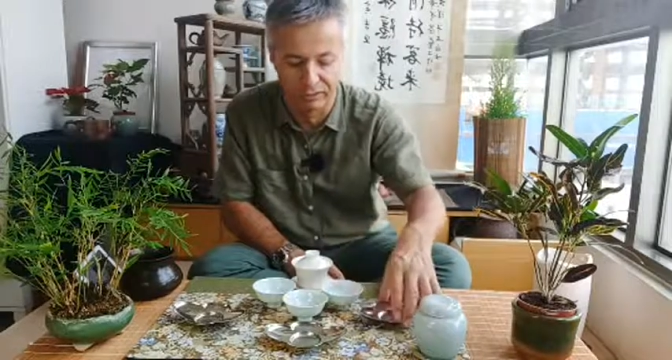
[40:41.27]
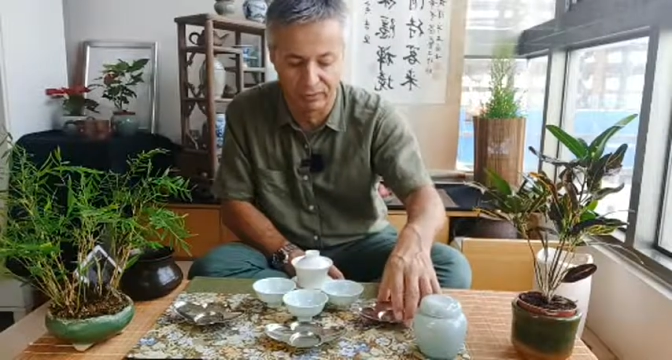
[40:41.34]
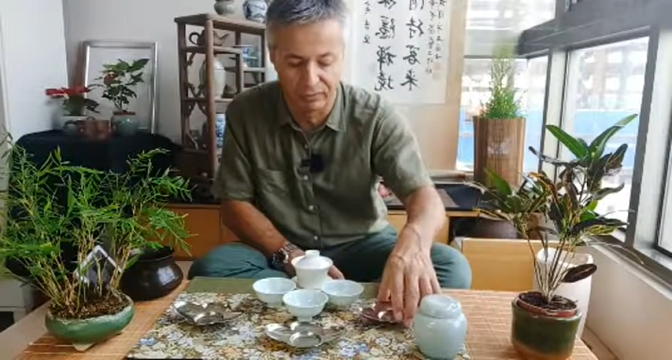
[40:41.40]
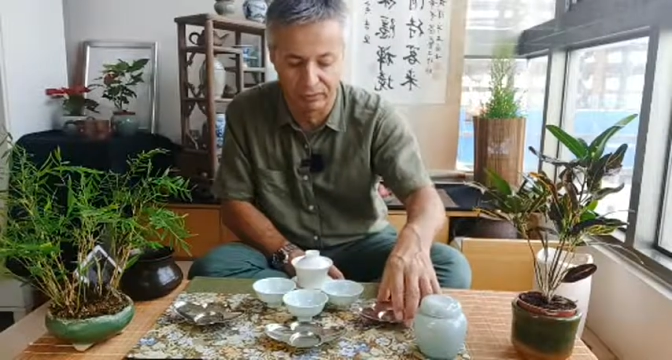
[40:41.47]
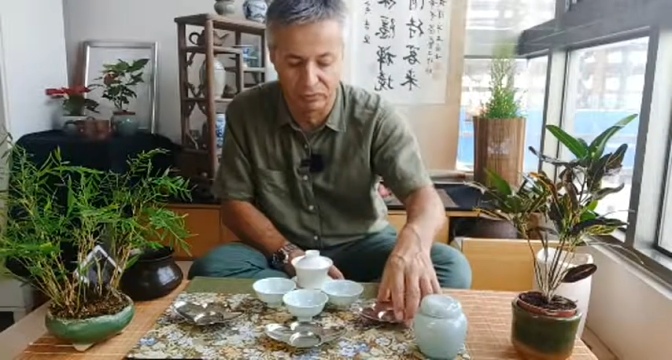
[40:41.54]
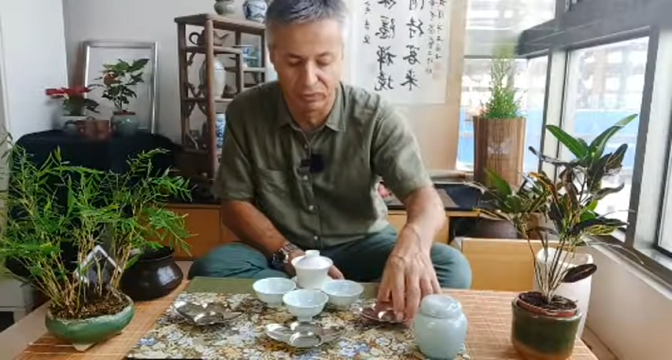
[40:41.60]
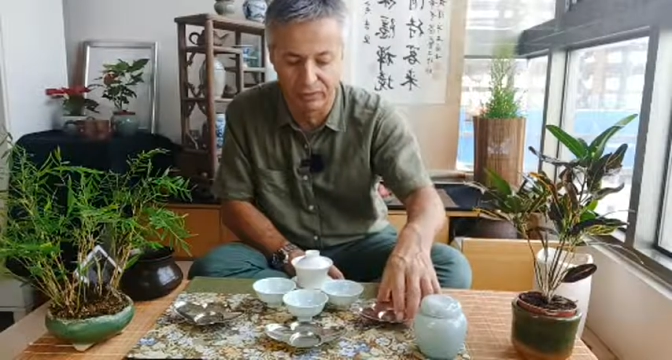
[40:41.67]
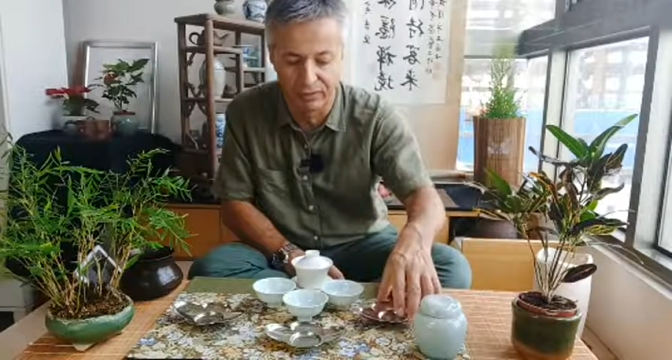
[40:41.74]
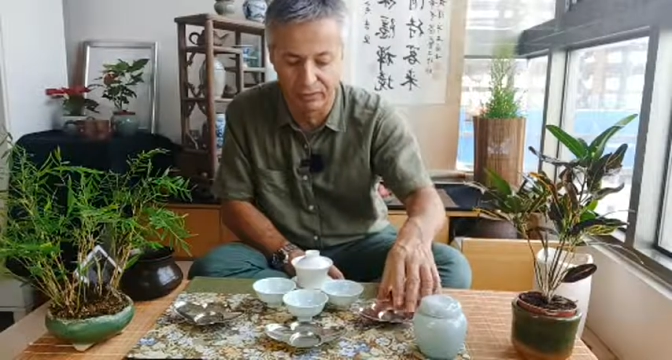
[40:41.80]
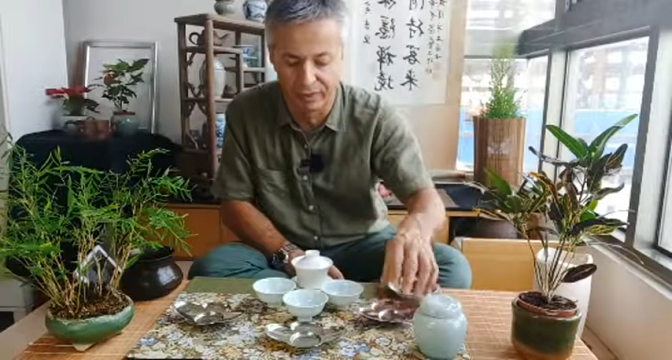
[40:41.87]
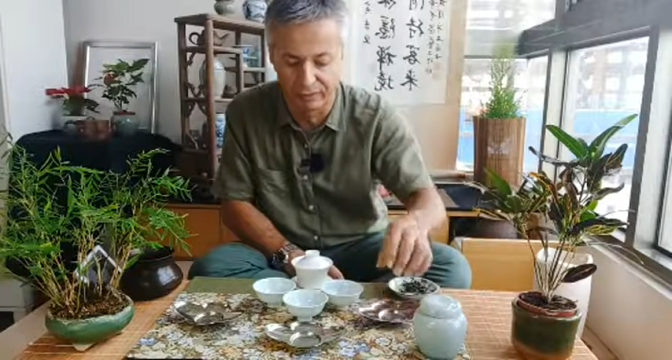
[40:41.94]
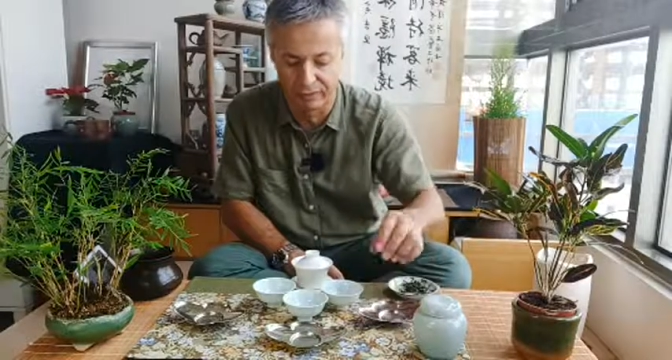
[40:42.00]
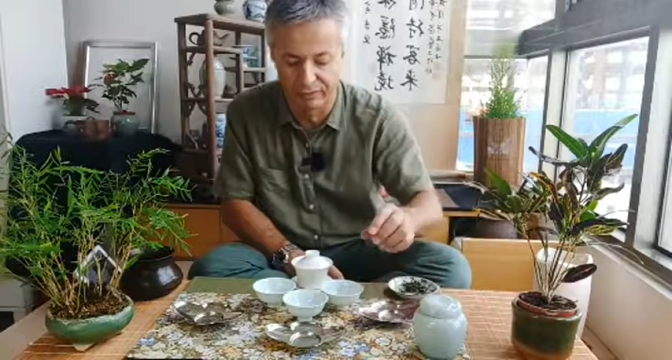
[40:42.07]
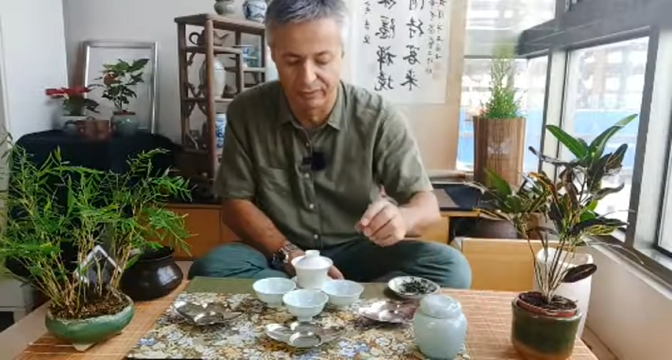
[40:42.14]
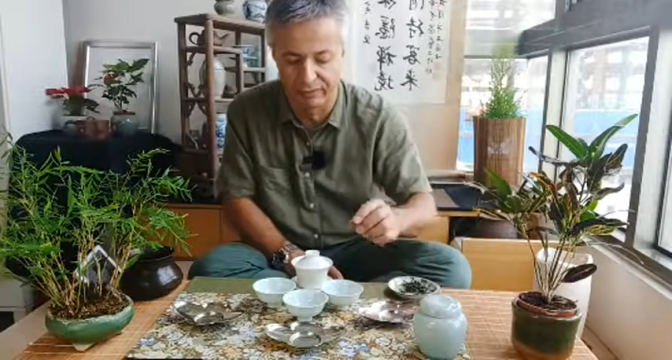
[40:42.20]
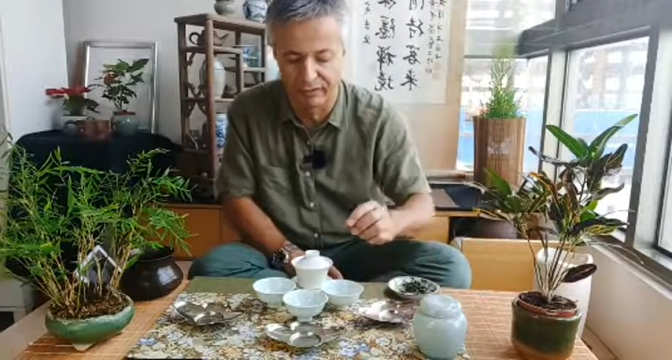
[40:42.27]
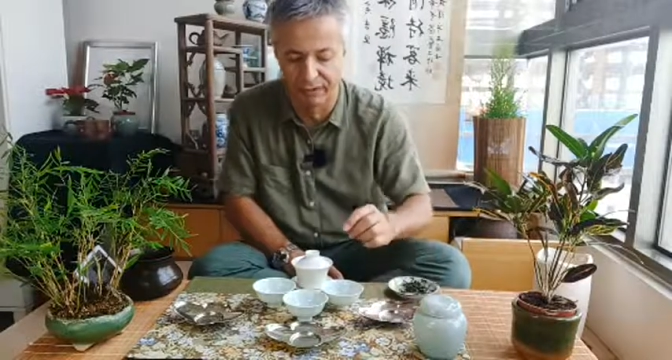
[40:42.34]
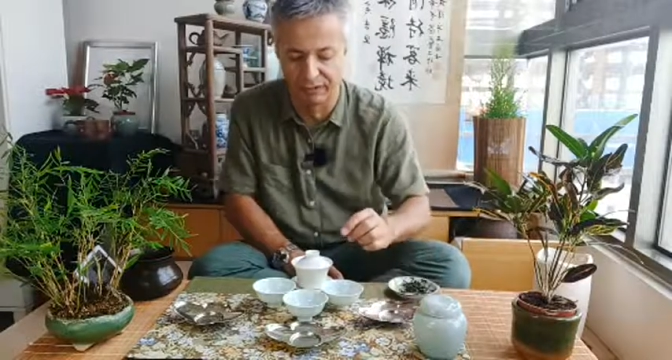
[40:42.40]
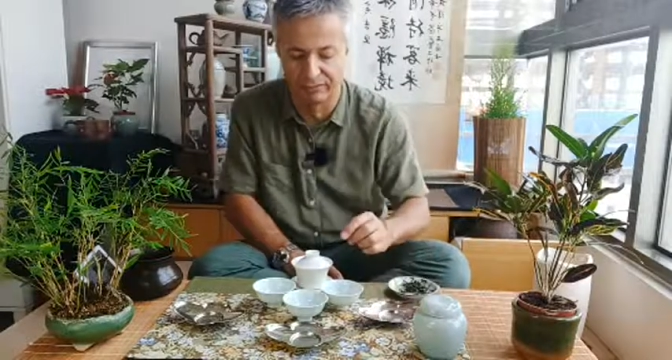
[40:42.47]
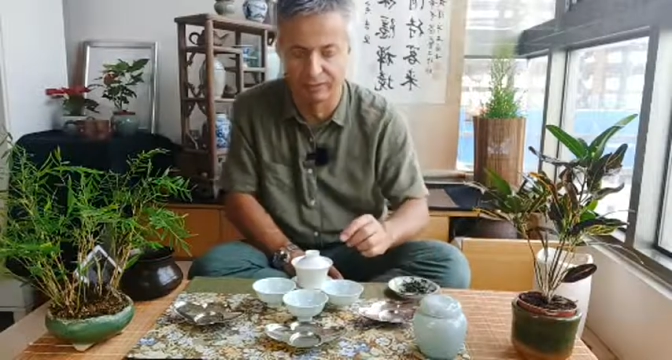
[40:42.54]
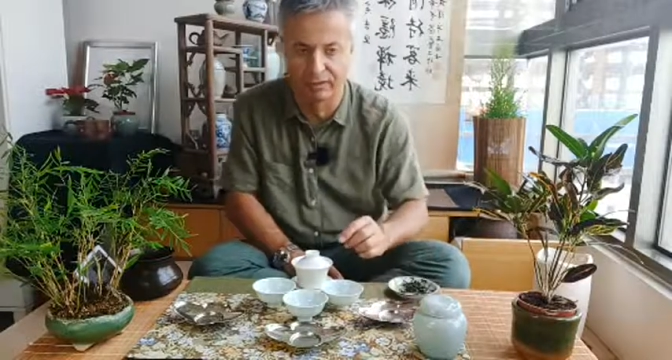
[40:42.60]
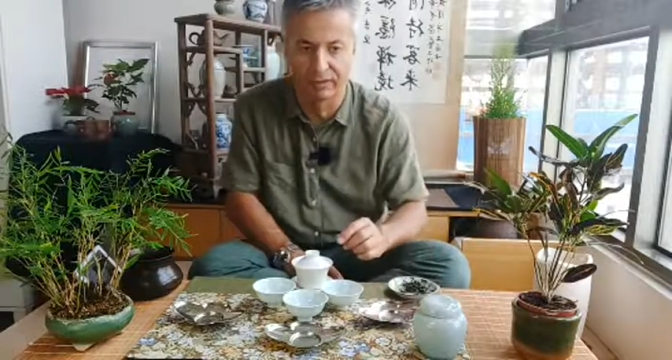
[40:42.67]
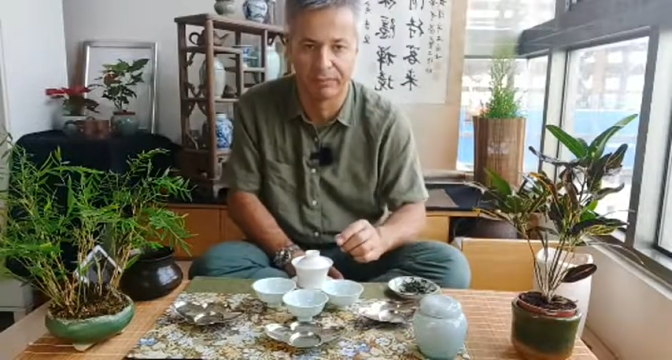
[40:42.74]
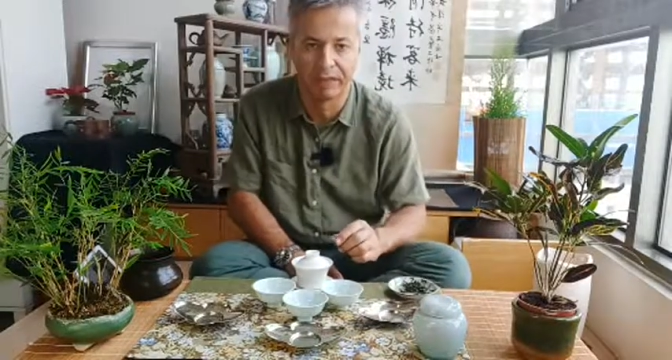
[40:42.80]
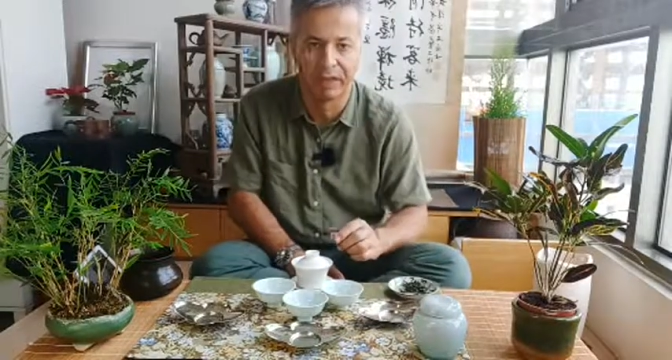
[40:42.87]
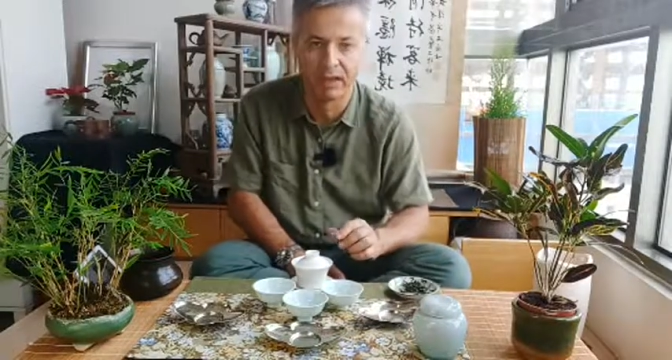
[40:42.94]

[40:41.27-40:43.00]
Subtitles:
the most out of the leaves.